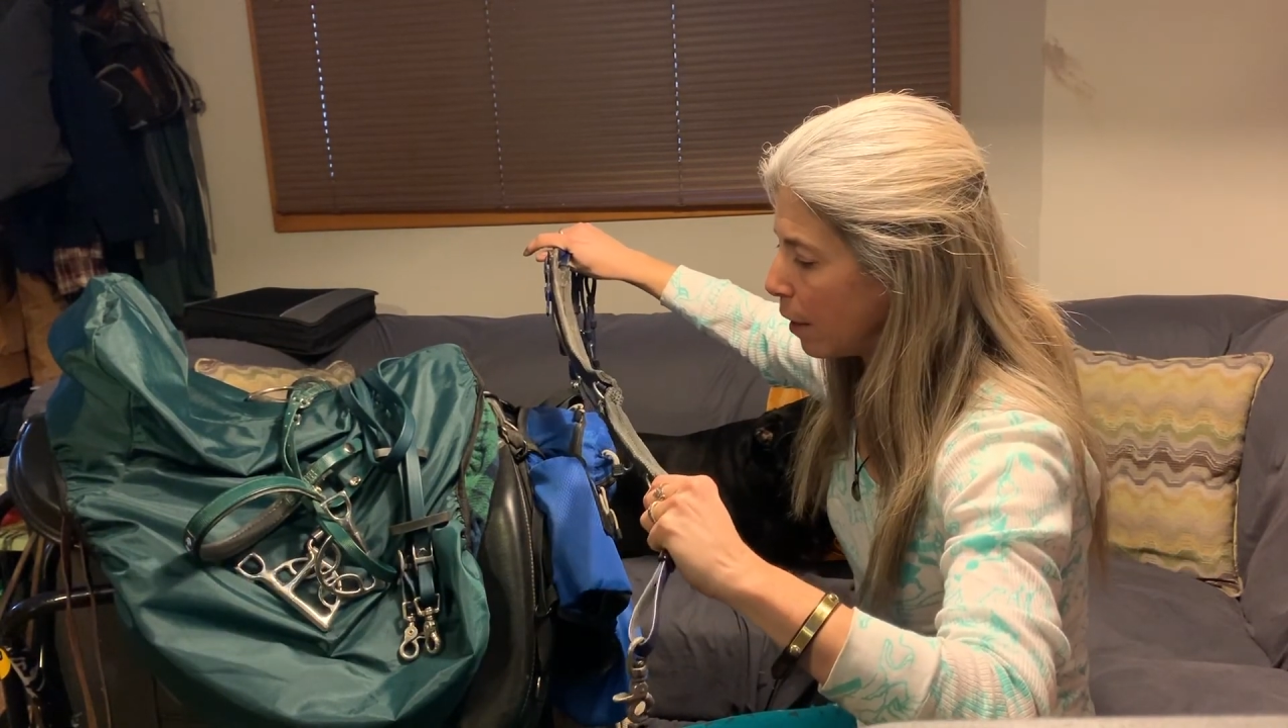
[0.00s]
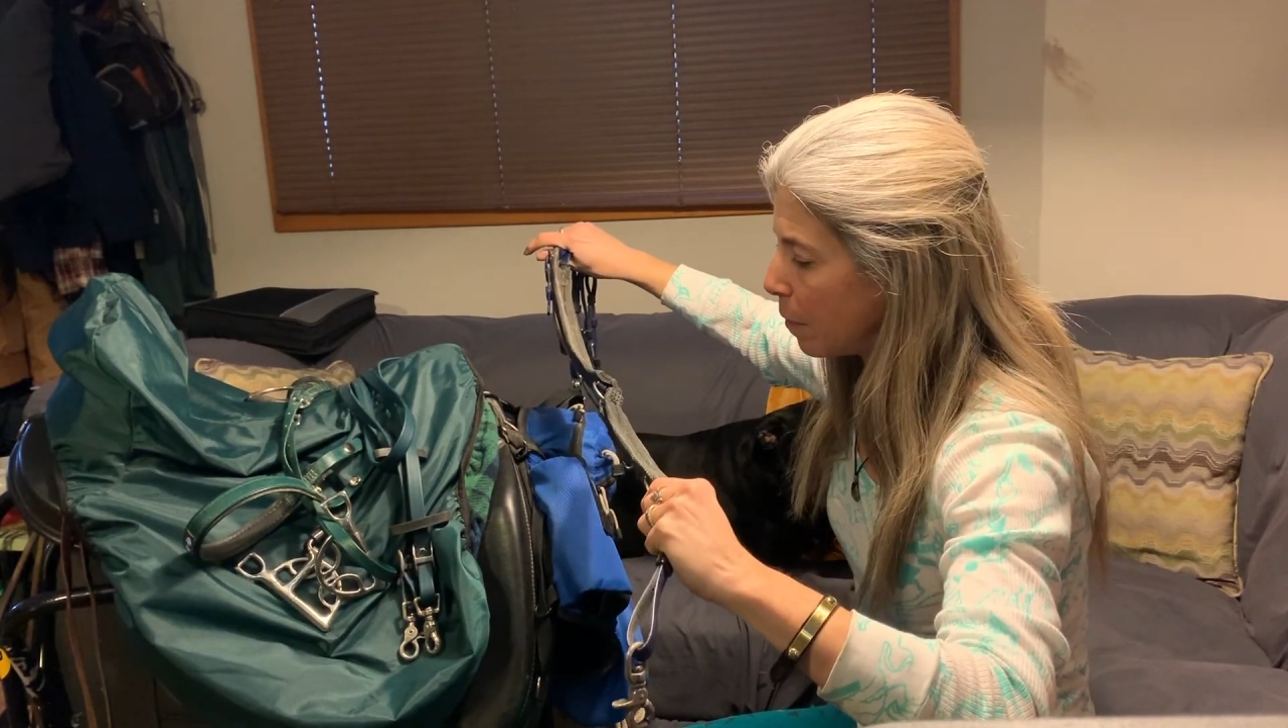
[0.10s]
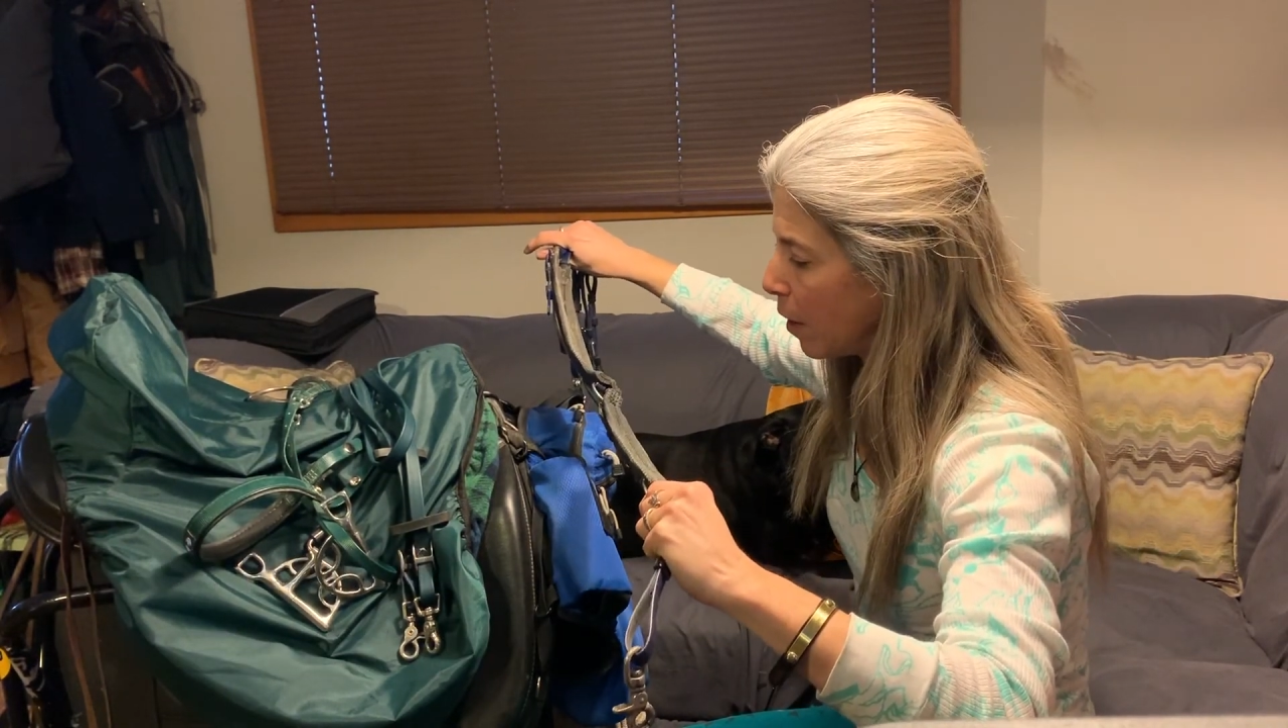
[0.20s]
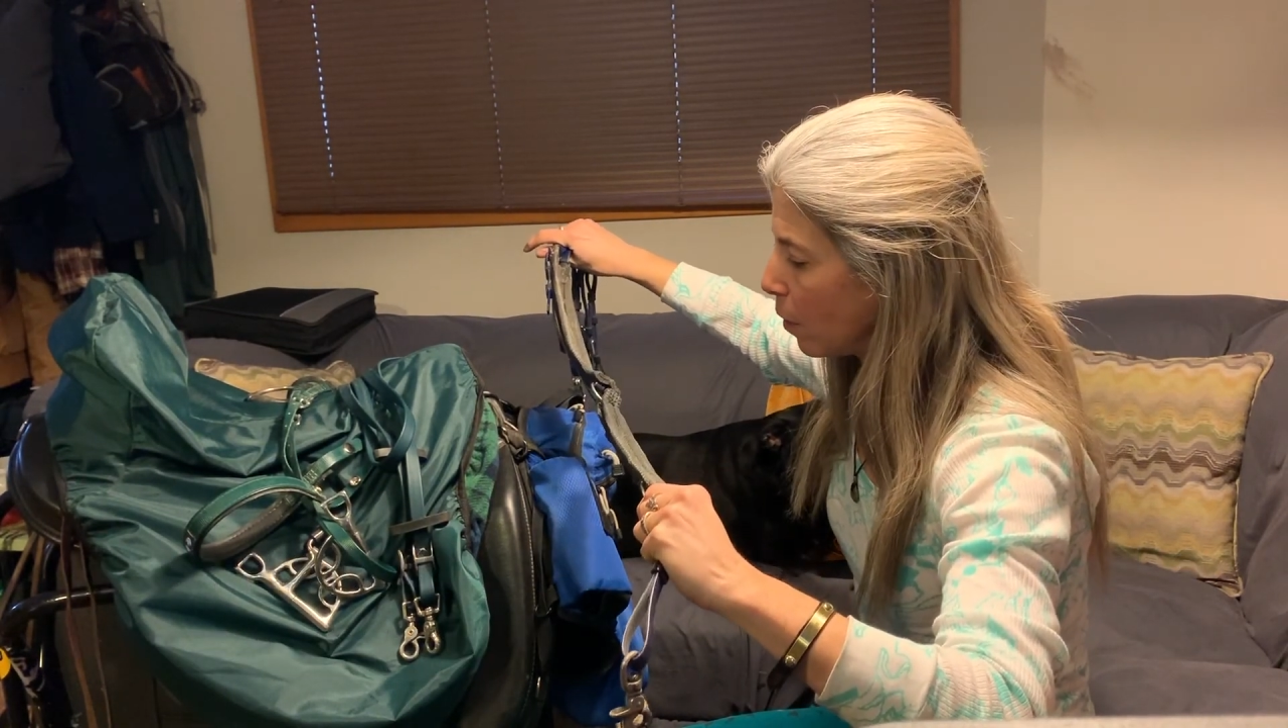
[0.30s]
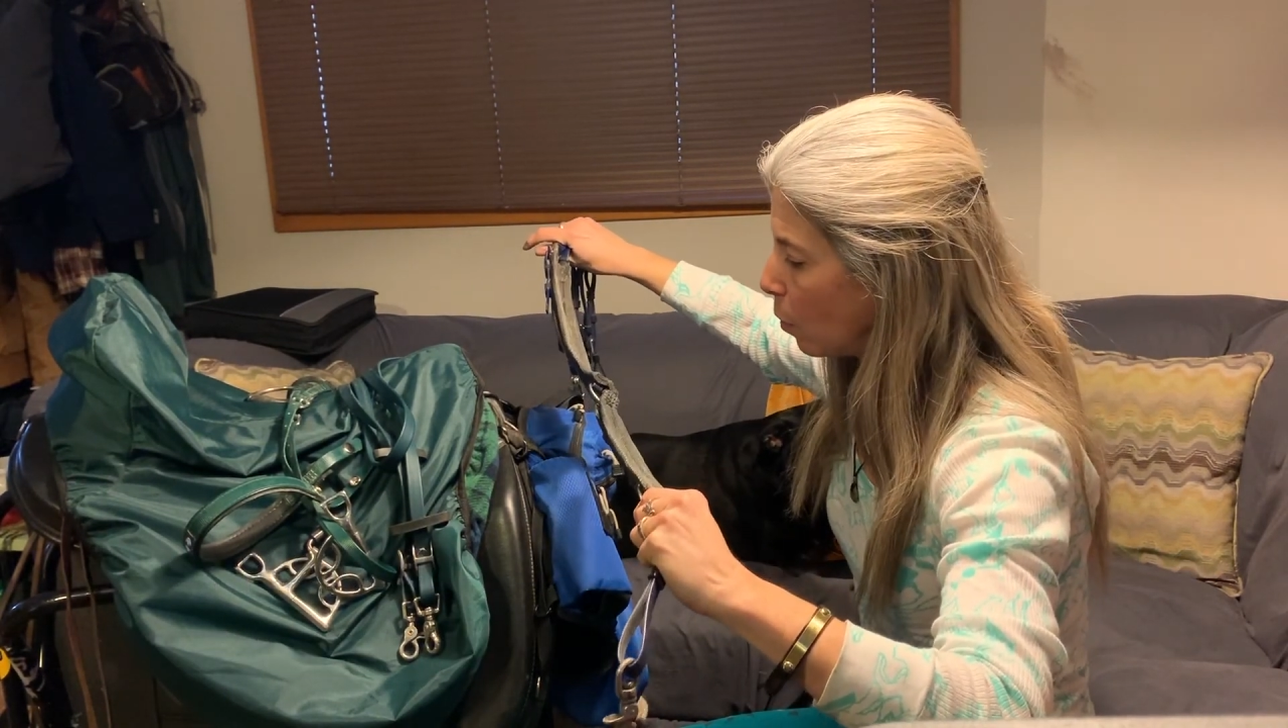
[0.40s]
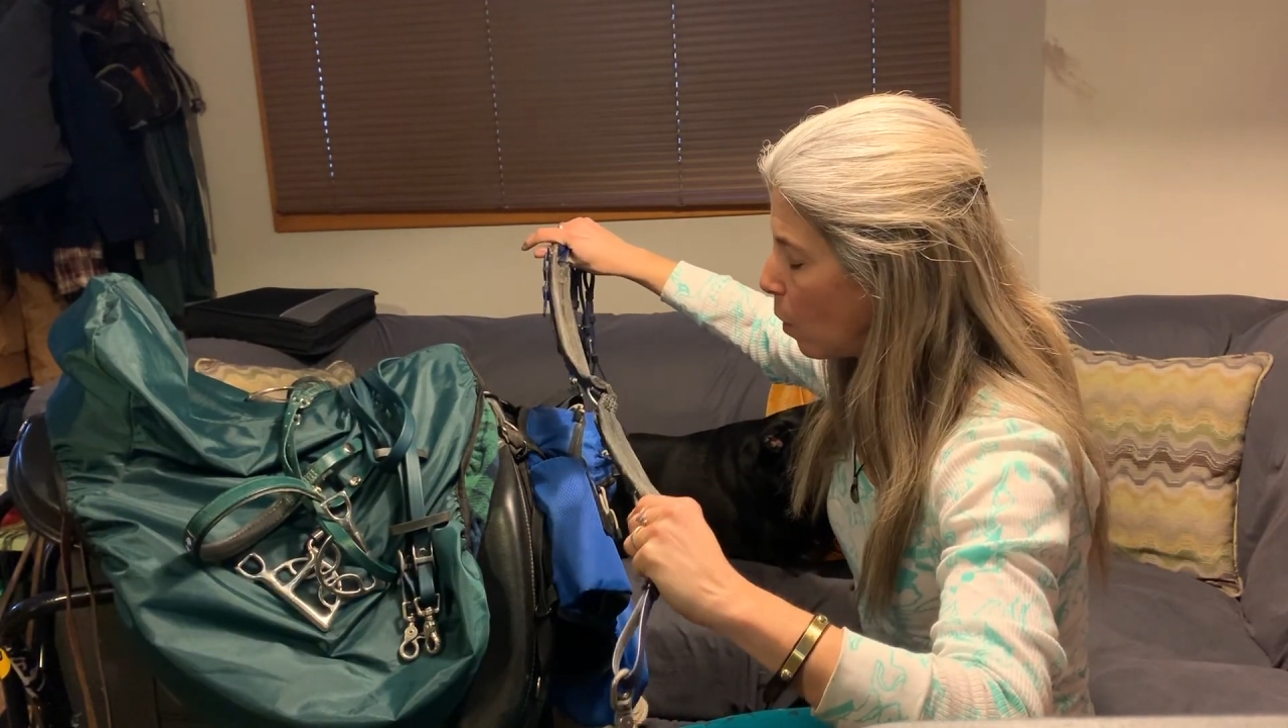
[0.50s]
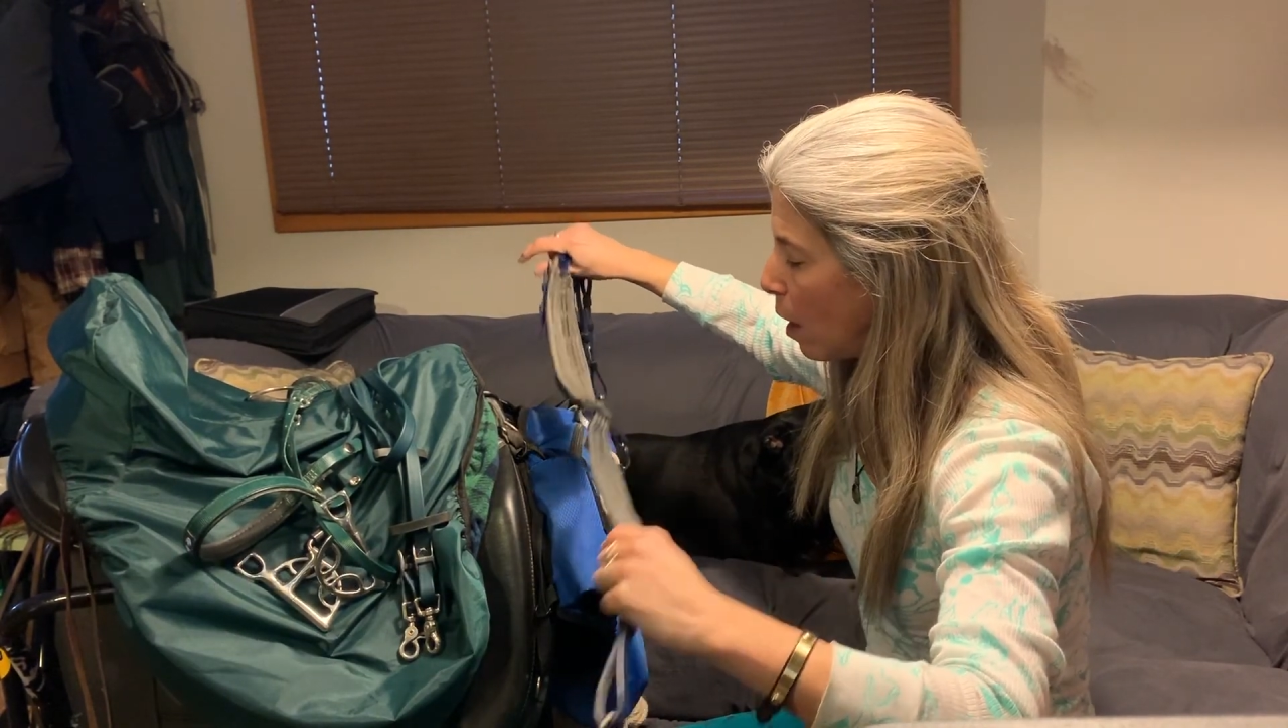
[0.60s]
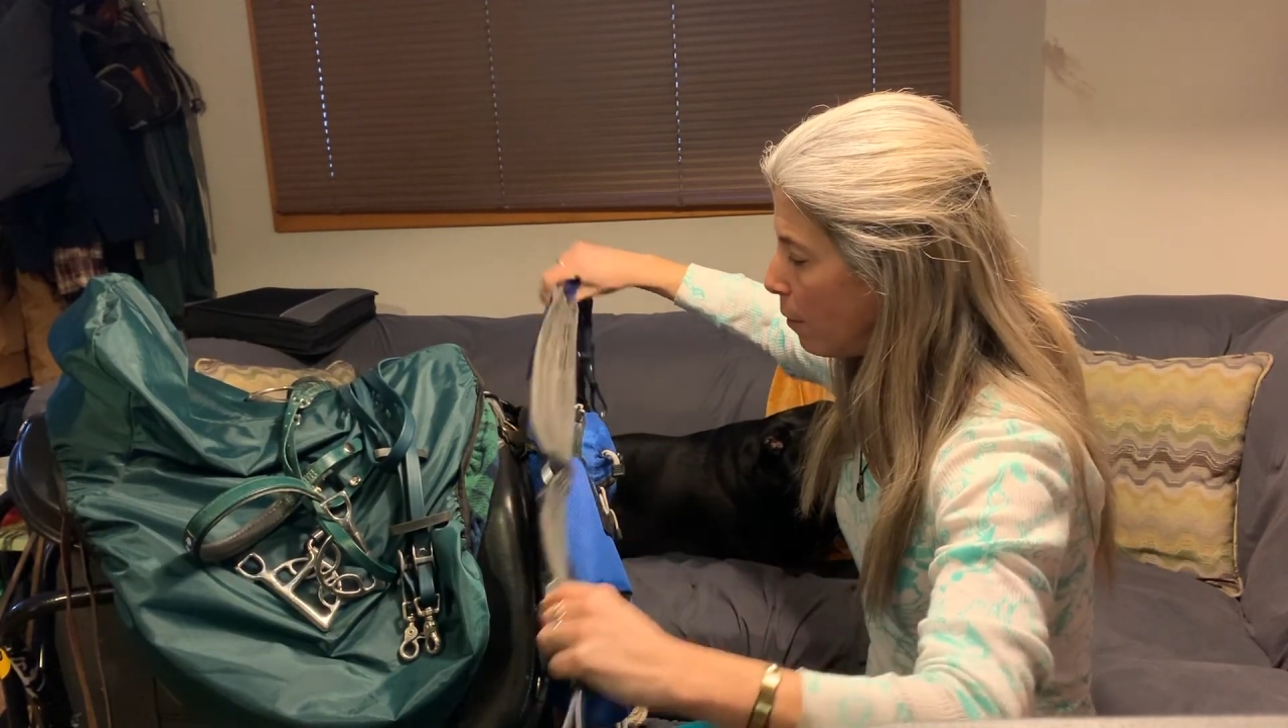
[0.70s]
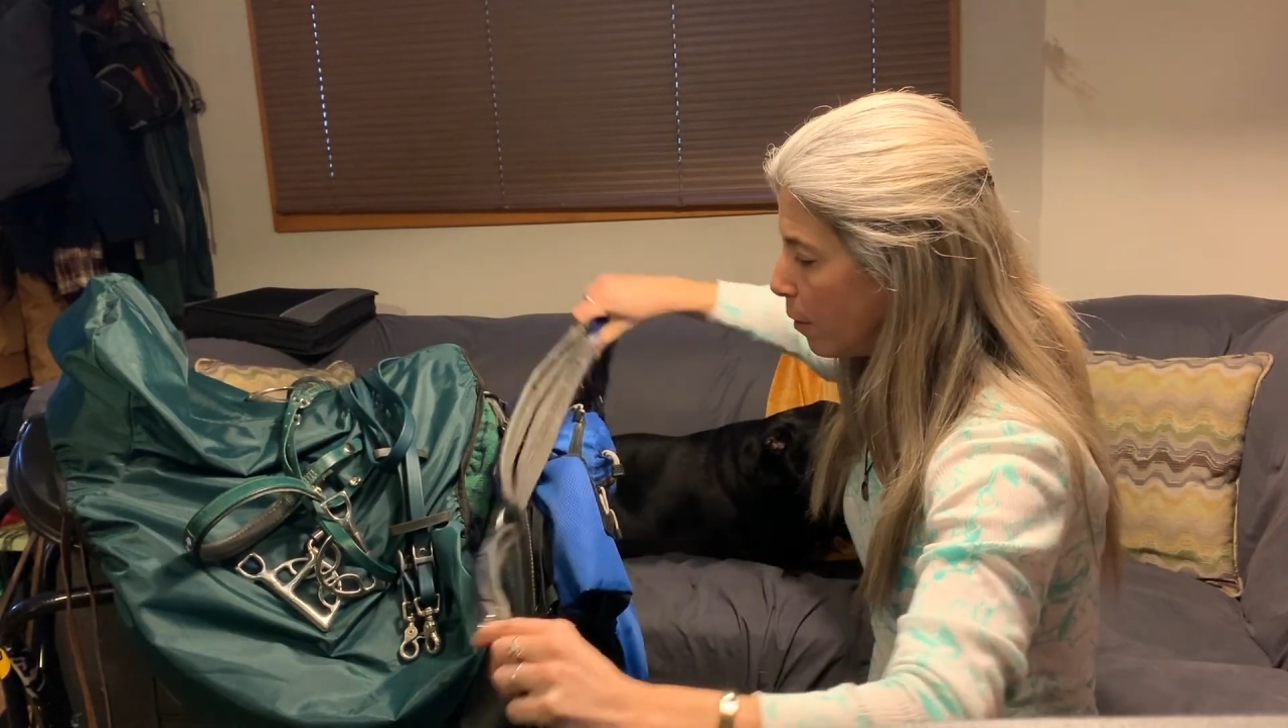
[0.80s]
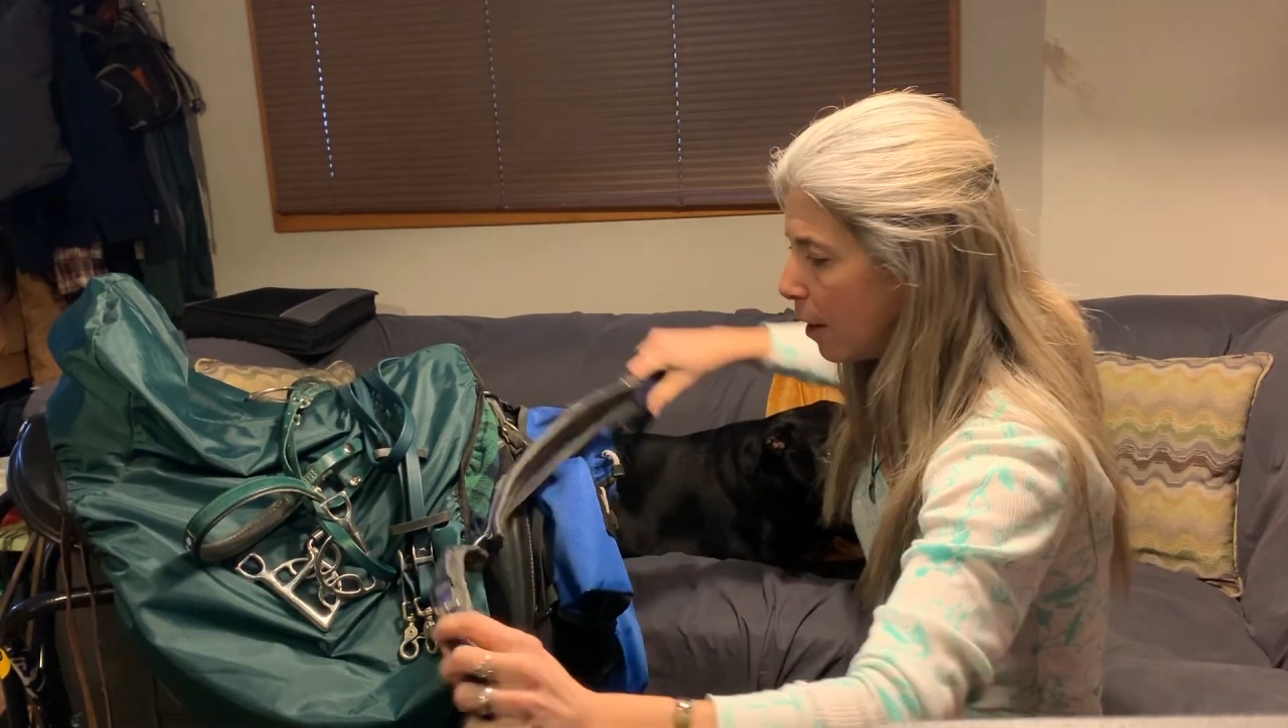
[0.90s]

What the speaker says: about the waffle.